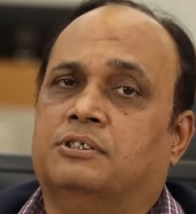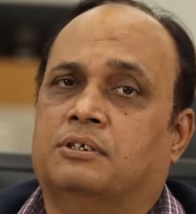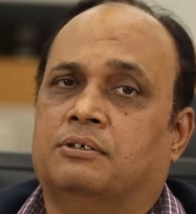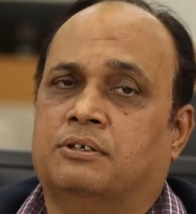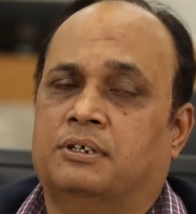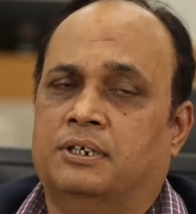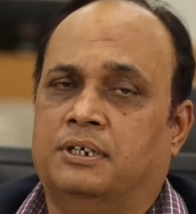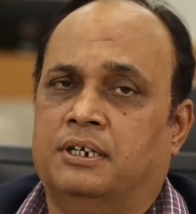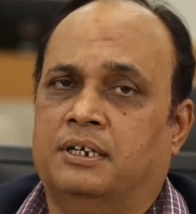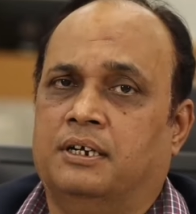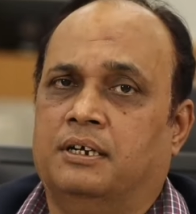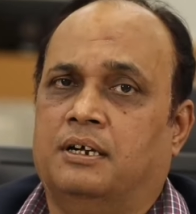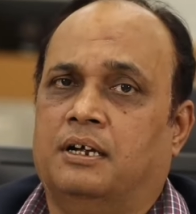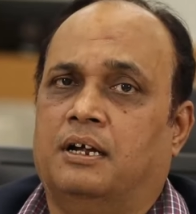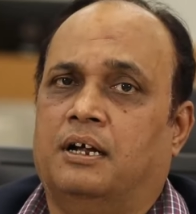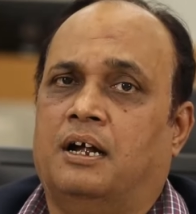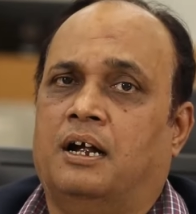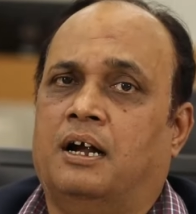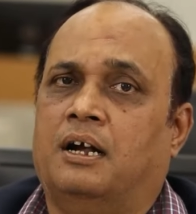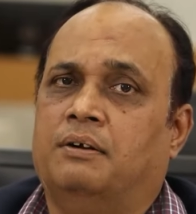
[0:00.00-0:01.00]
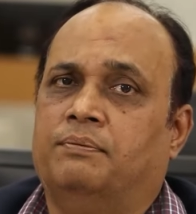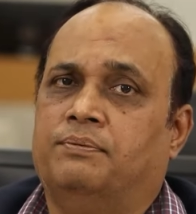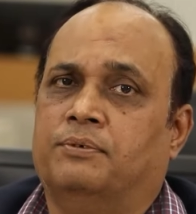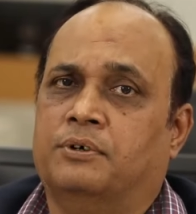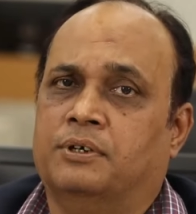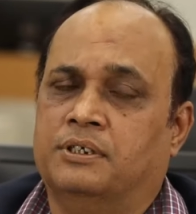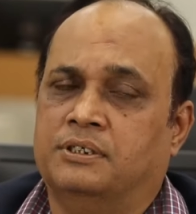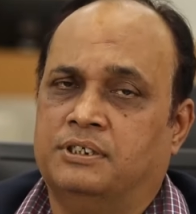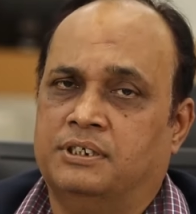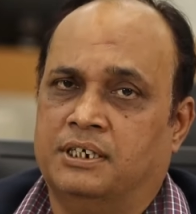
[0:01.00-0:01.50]
security and
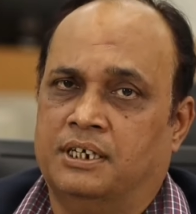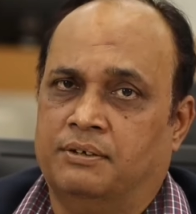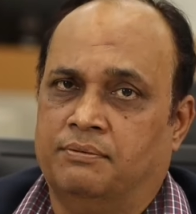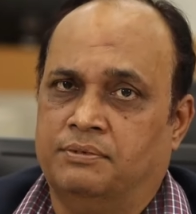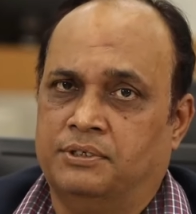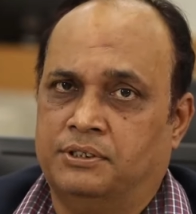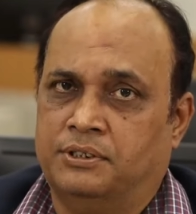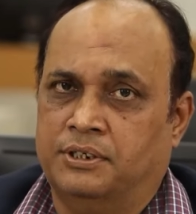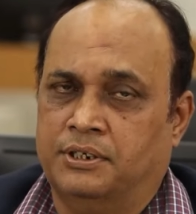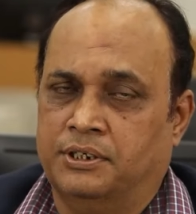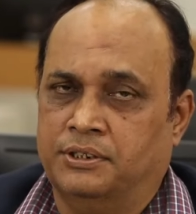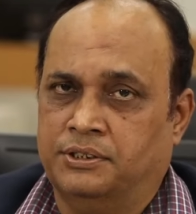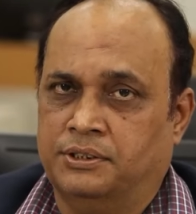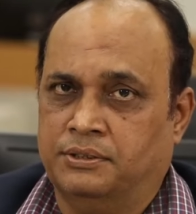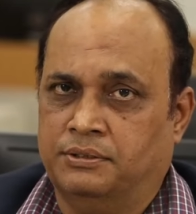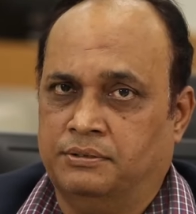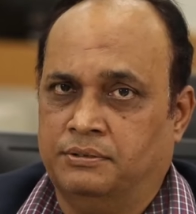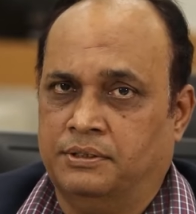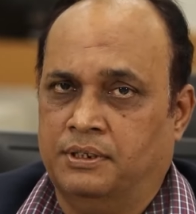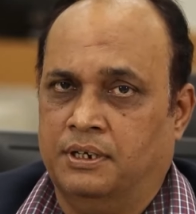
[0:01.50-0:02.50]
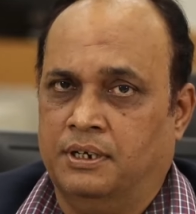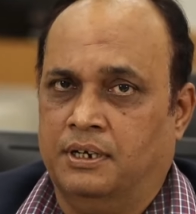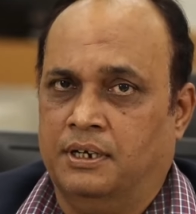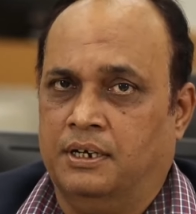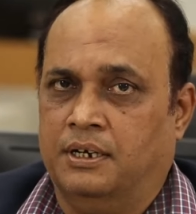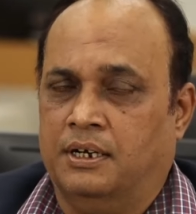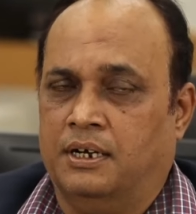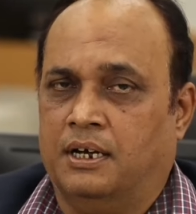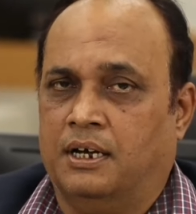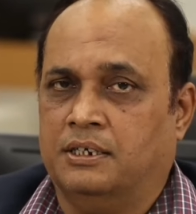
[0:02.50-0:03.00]
forensic investigation
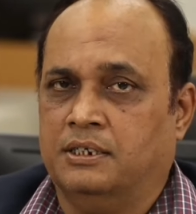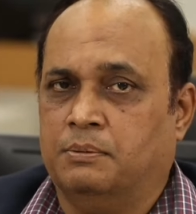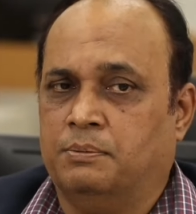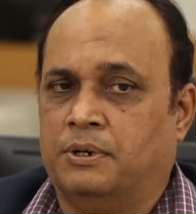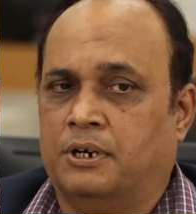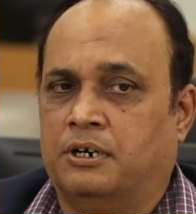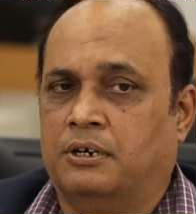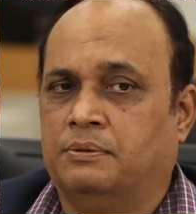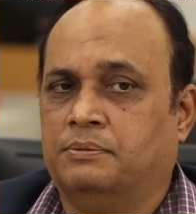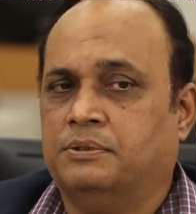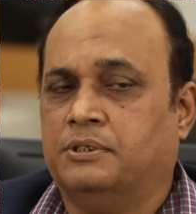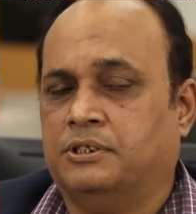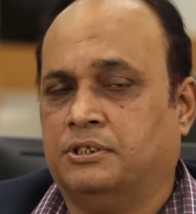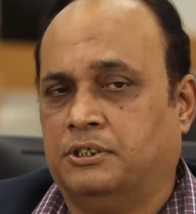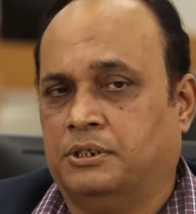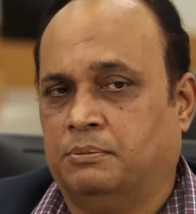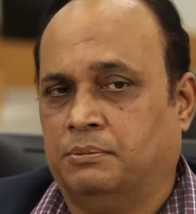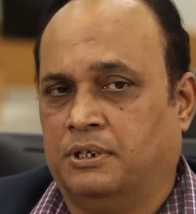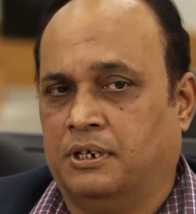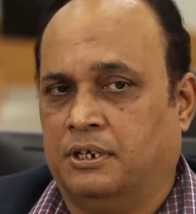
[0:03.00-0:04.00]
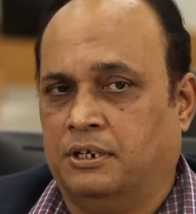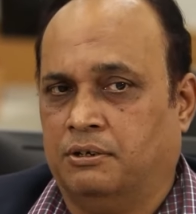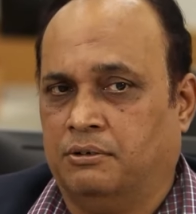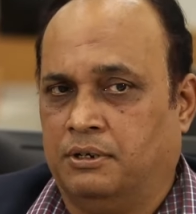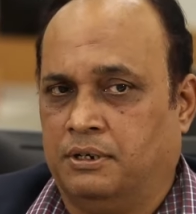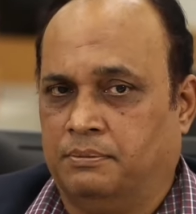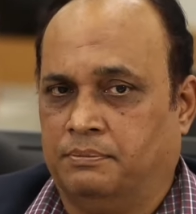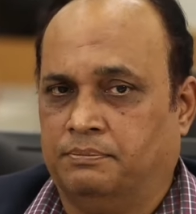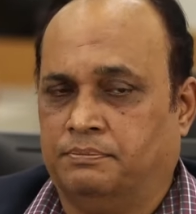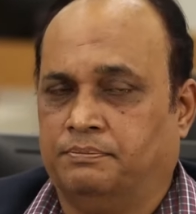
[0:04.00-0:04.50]
as a part of system
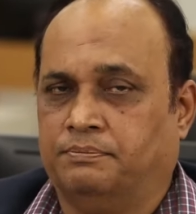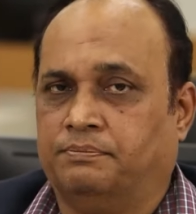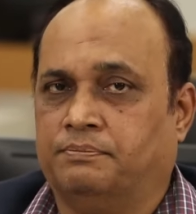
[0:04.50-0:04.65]
curriculum.